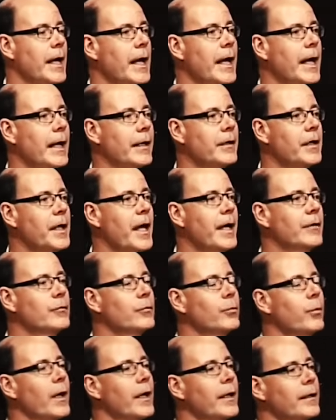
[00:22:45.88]
And
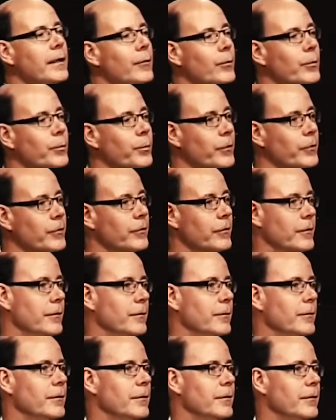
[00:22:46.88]
that's why they were
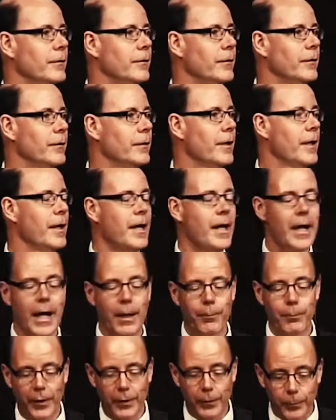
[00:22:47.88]
persecuted.
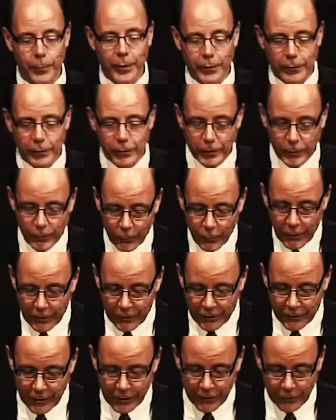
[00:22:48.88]
But, but look what
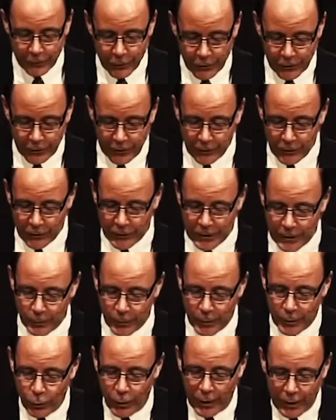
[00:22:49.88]
it says in verse 17
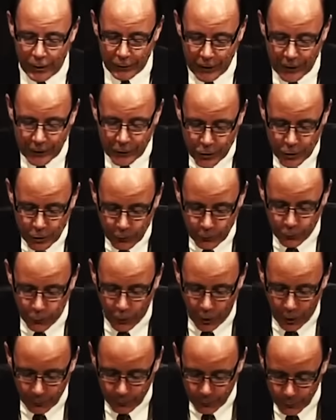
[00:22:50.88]
Beware lest you
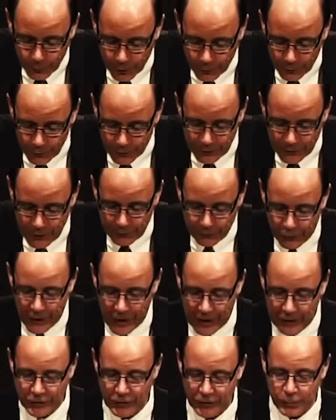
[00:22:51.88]
fall from your own
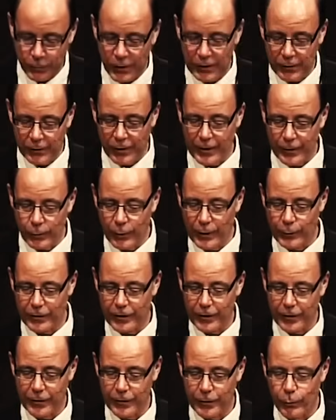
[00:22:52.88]
steadfastness, being led away with
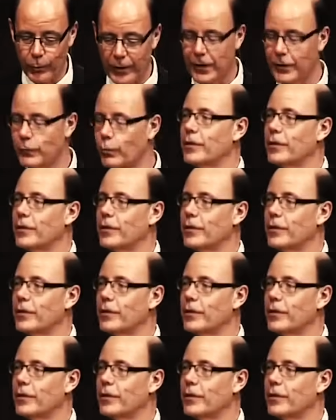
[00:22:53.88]
the error of the wicked.